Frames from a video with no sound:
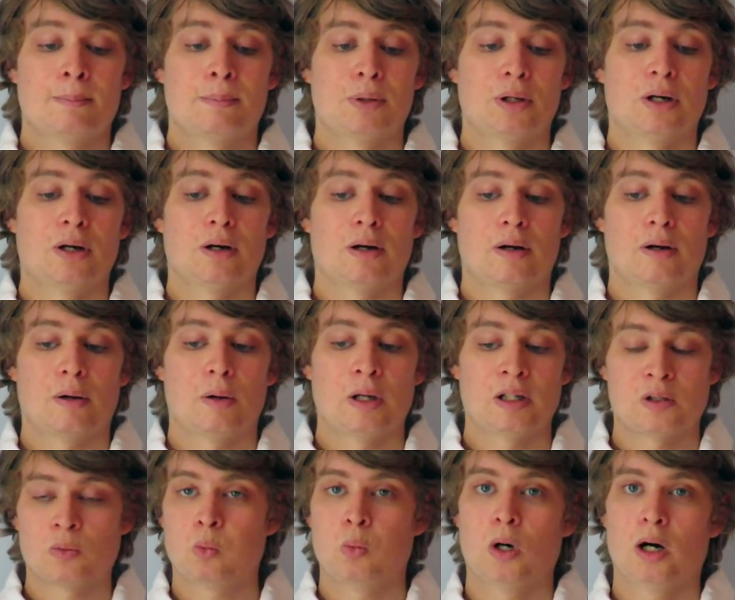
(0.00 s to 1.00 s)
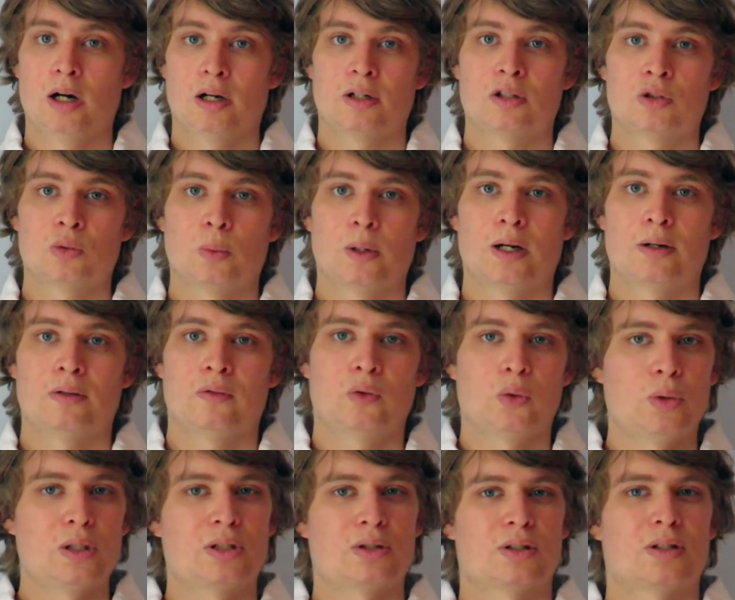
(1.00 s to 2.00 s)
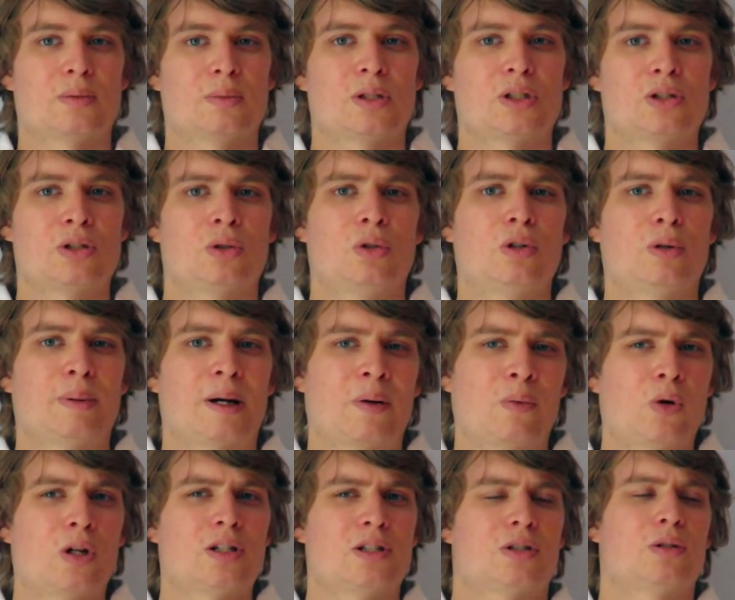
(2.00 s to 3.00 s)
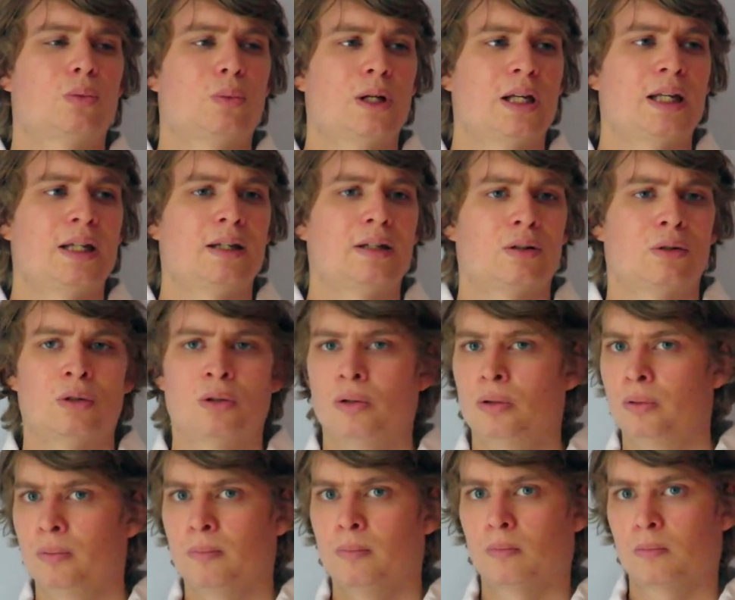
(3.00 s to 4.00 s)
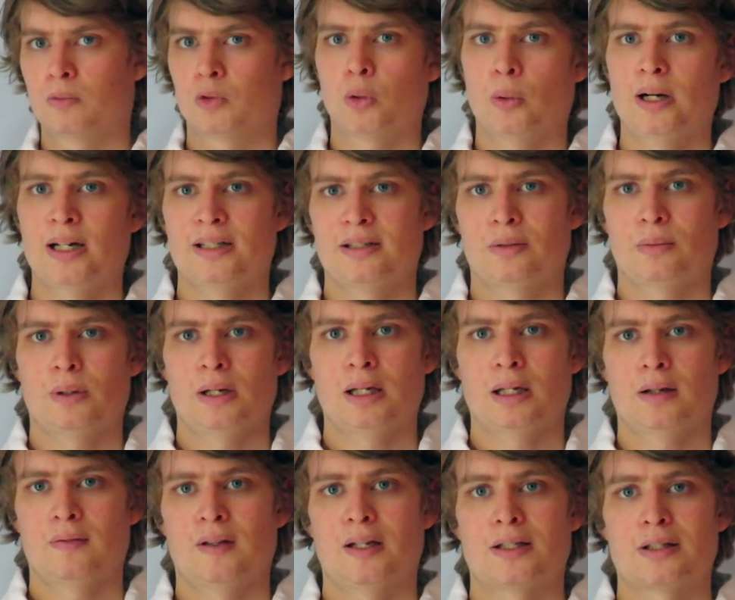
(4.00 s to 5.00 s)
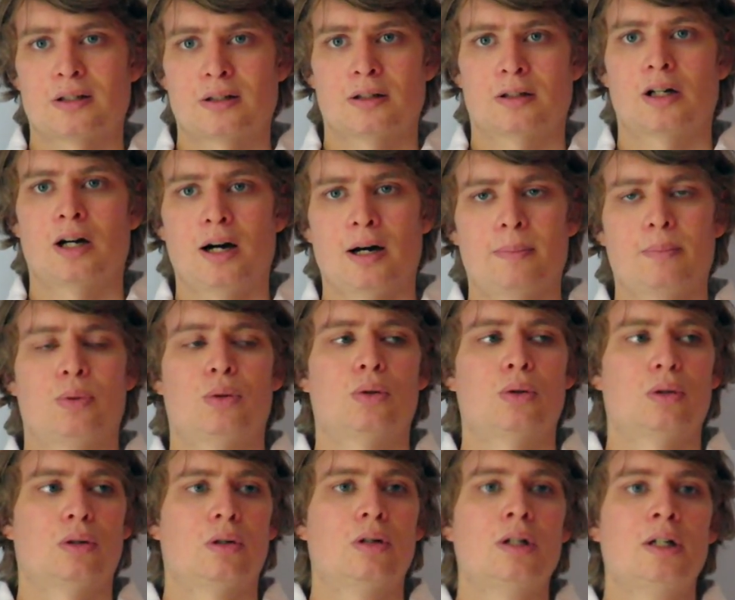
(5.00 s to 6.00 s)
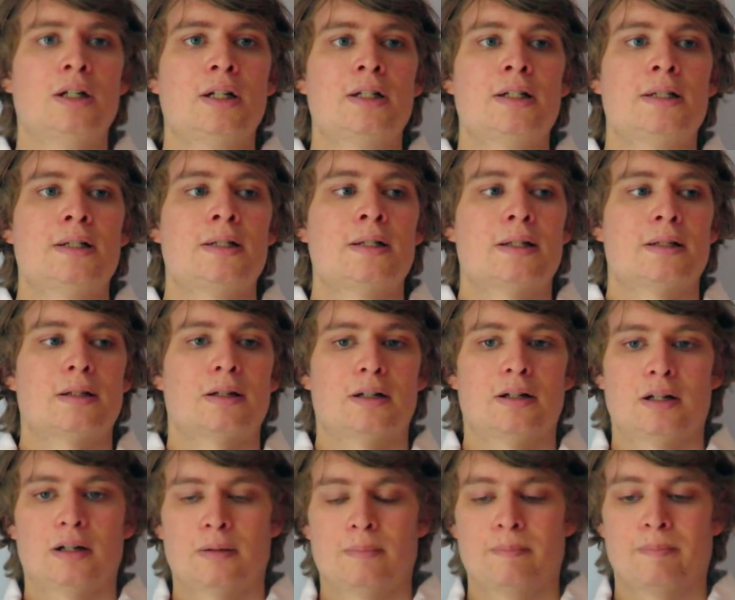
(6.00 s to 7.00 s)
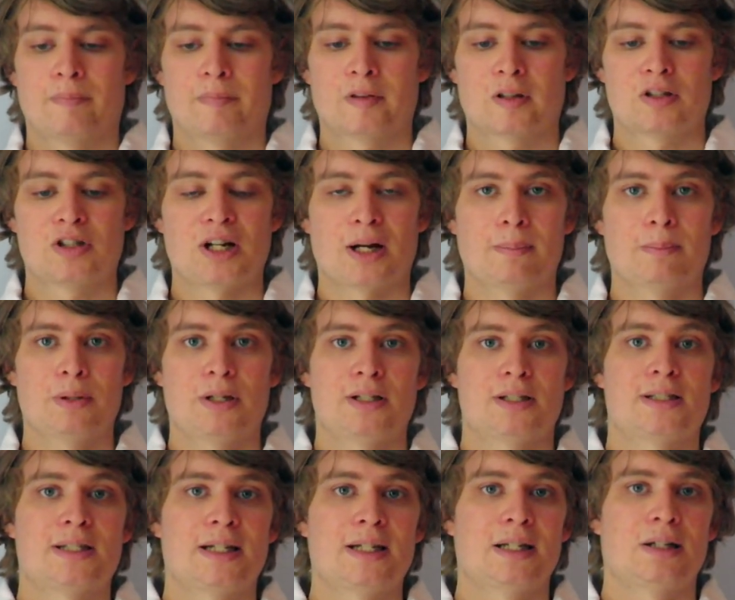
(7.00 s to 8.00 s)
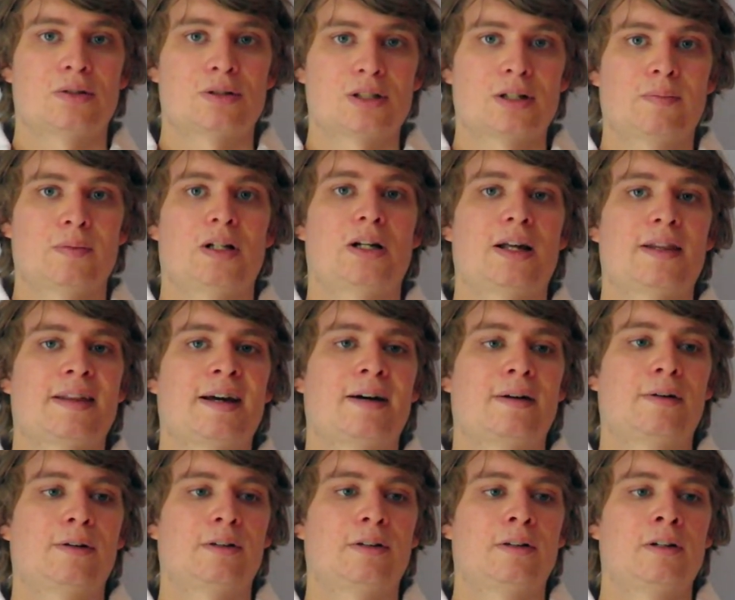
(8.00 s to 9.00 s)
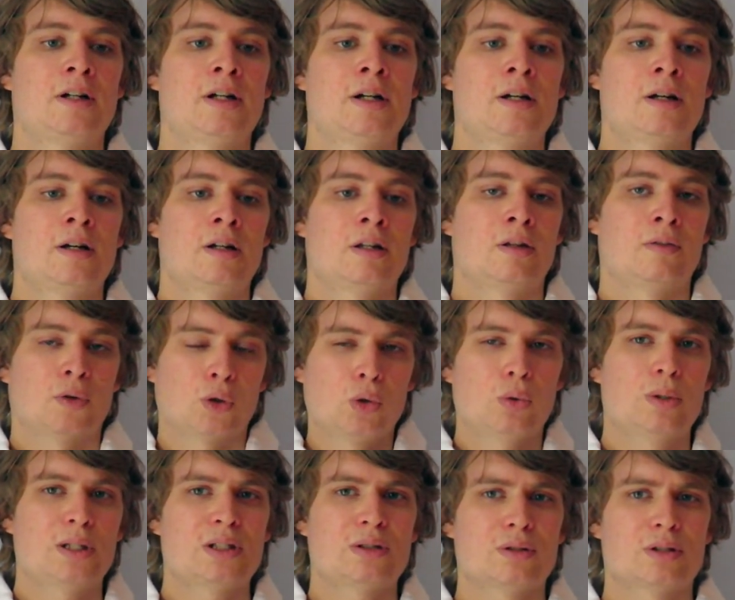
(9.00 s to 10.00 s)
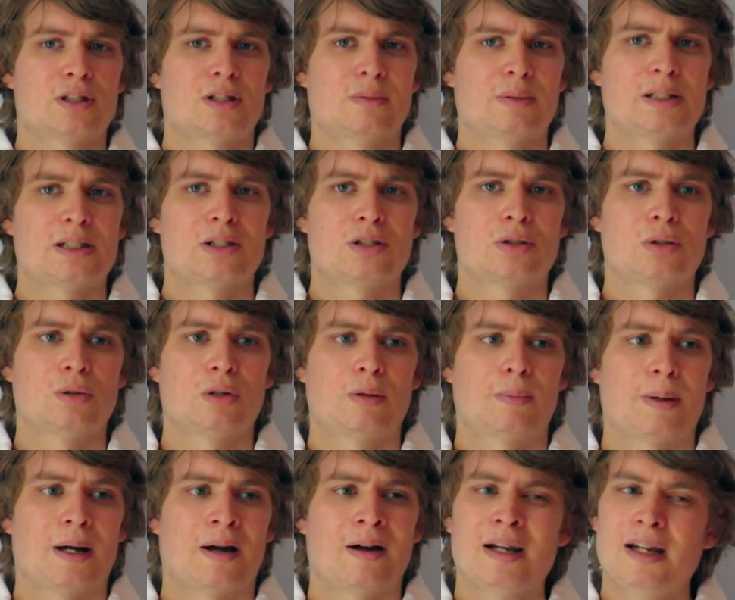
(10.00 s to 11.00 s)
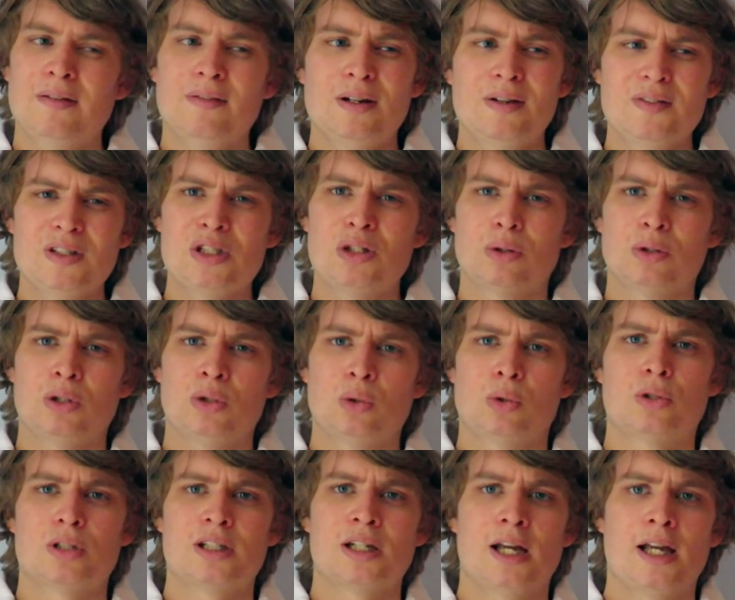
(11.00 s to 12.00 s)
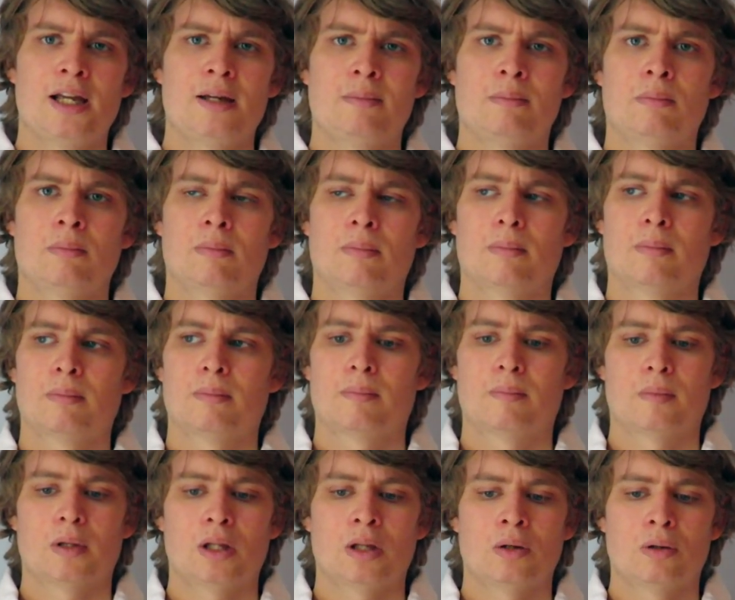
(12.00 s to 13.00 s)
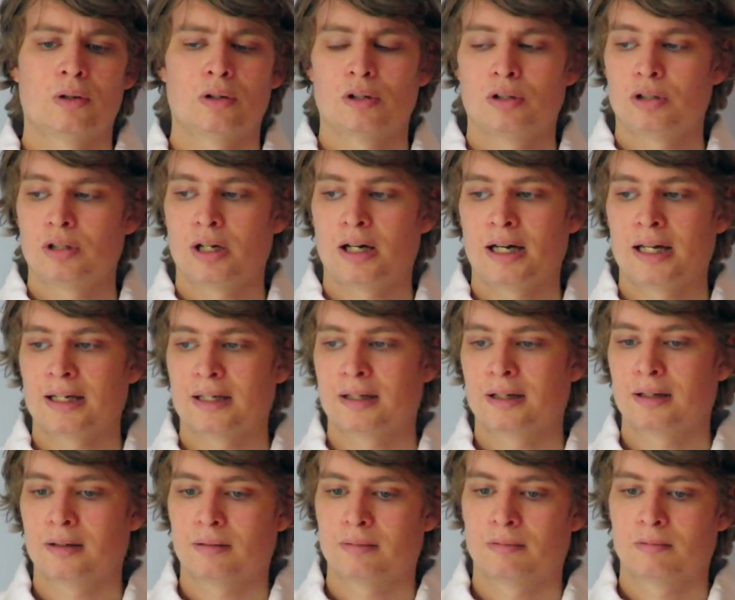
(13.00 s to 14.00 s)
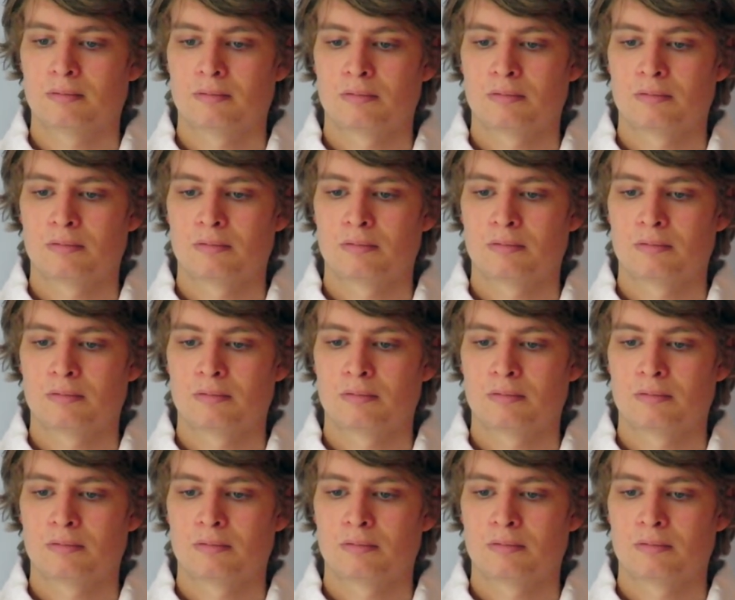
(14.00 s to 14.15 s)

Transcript: But it's work as well. You've always got something to talk about once a week or twice a week if there's a cup or the Champions League or something like that on. You've always got something to talk about, and even if it's not your team, you can like